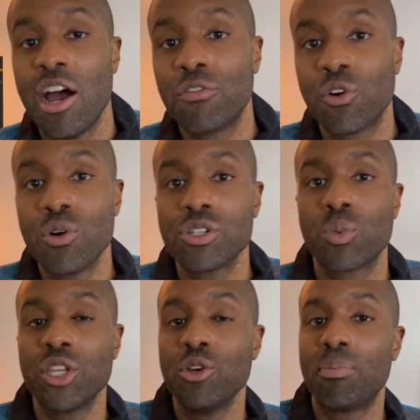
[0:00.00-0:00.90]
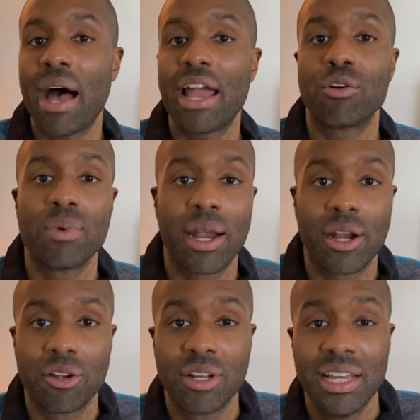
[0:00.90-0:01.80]
of course, when you buy a
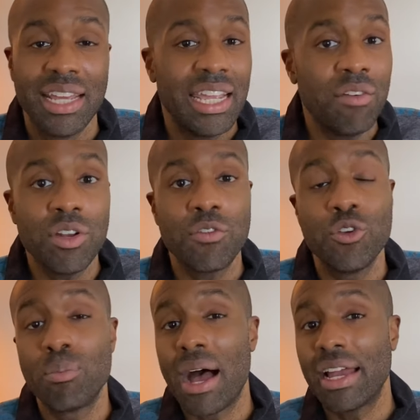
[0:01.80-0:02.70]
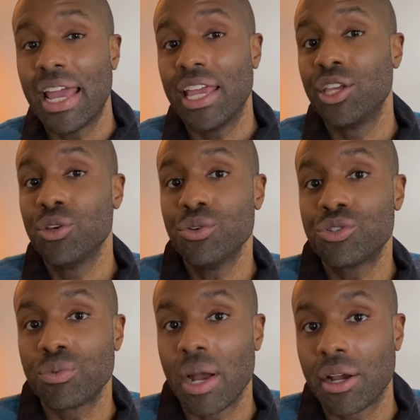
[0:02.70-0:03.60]
record, even if you buy a
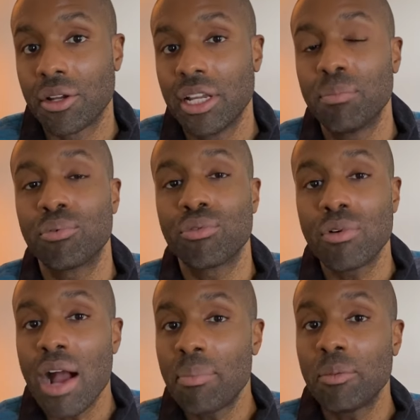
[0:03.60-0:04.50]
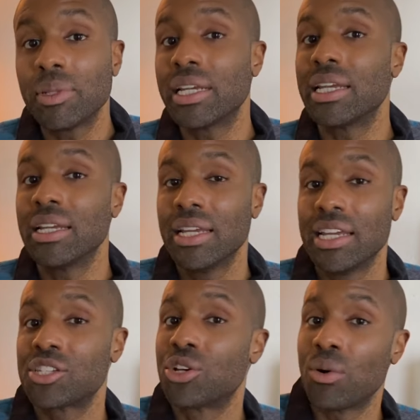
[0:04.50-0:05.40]
used record, it probably
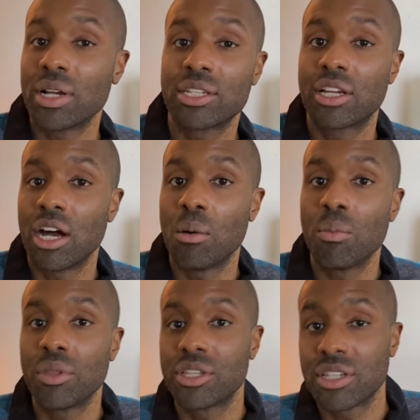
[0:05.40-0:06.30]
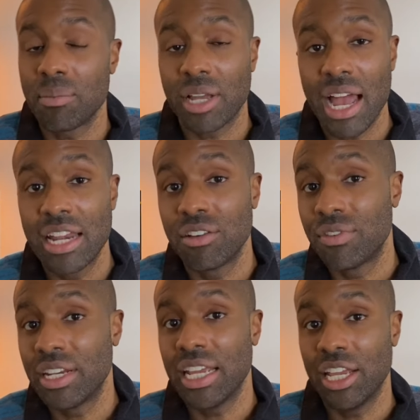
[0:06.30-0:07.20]
is going to come with some kind of
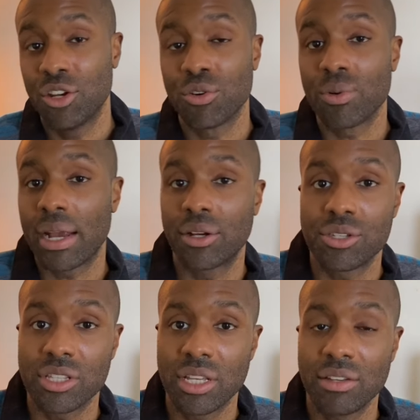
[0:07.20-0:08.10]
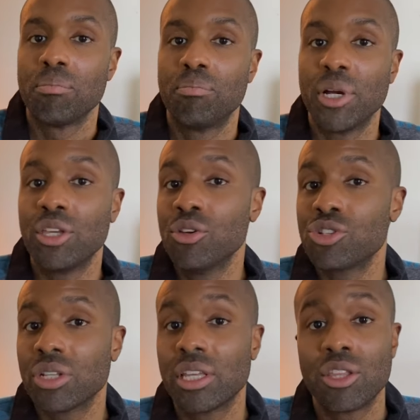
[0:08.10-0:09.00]
an inner record sleeve. But
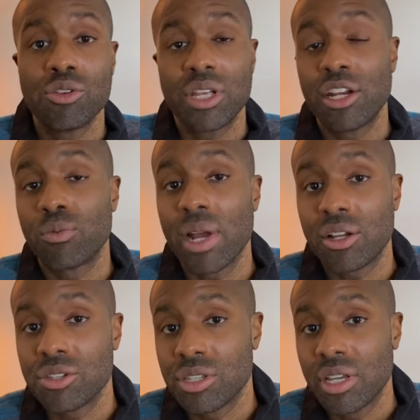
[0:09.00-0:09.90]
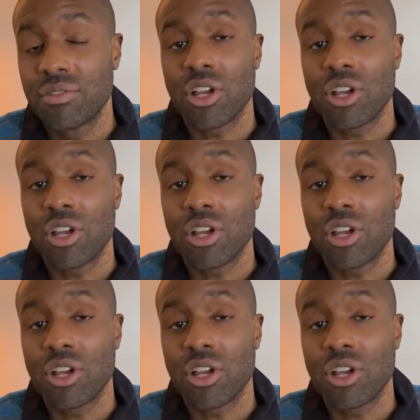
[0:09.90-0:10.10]
usually those inner record sleeves